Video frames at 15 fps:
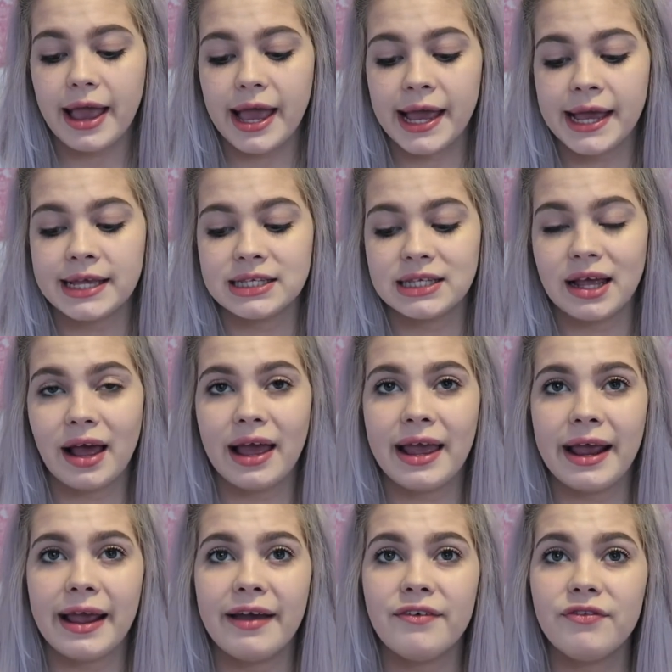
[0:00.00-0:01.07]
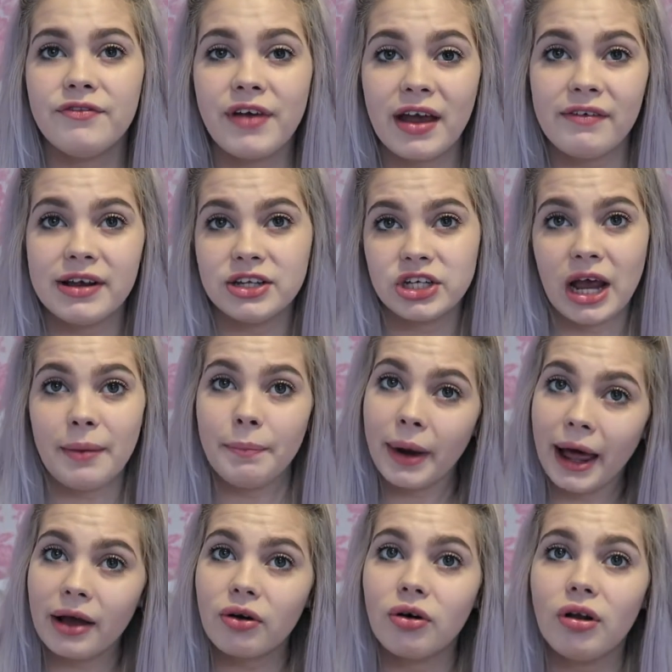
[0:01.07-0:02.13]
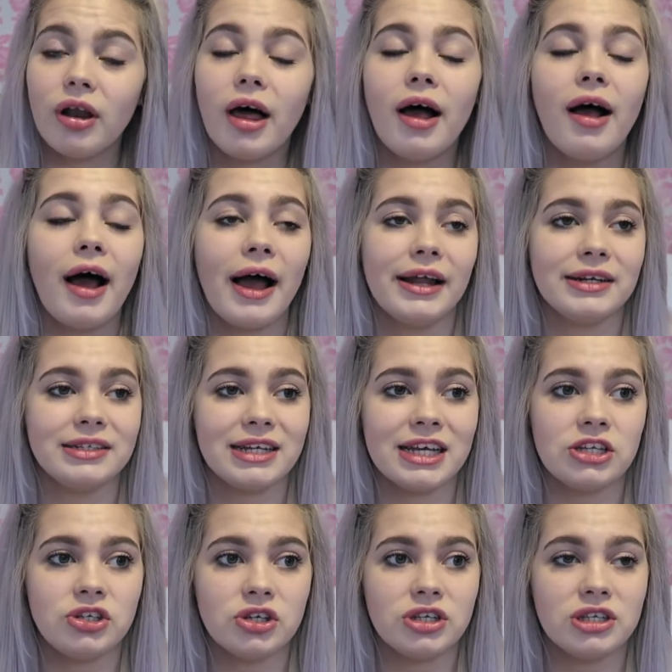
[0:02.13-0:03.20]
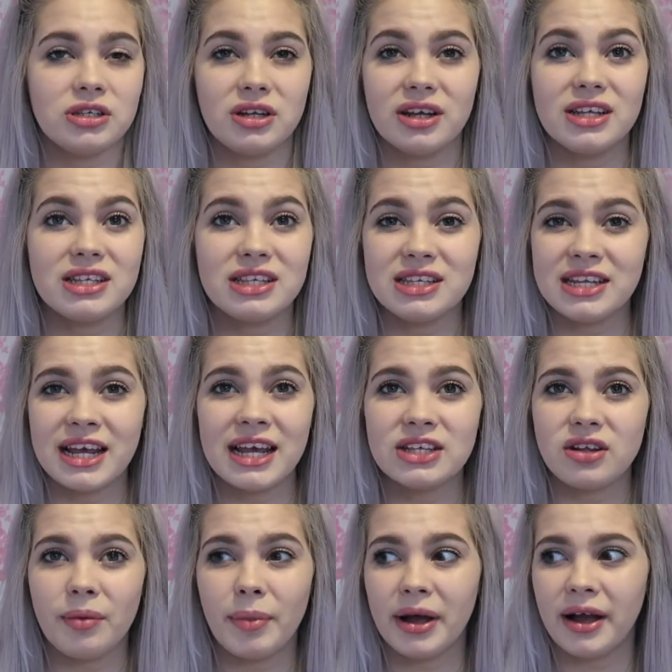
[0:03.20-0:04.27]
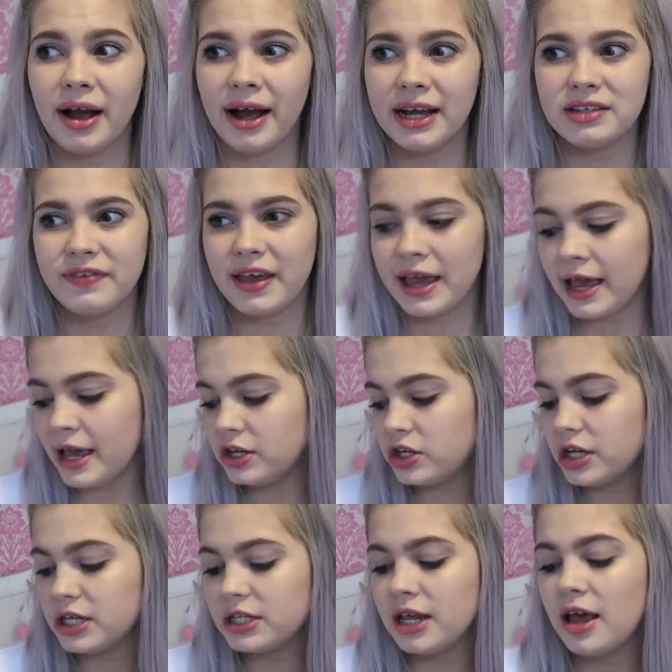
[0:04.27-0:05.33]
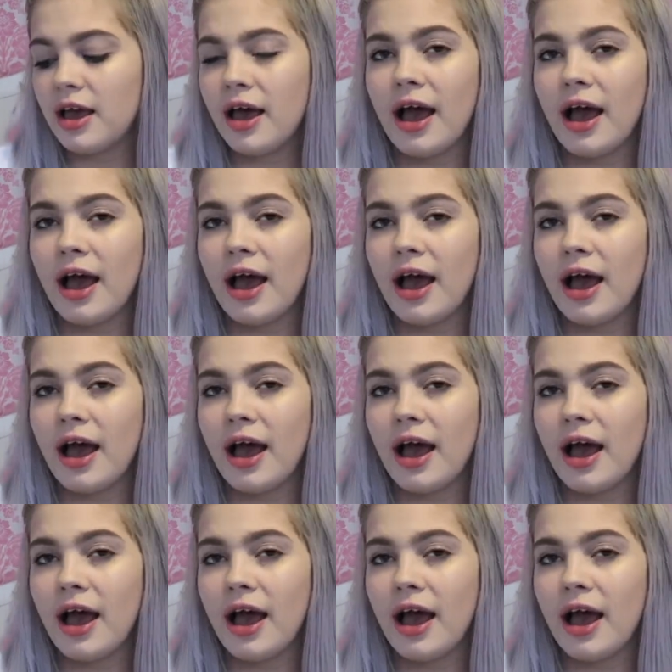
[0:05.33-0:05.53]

It is a very jet black colour and it just stays on my eyes for ages.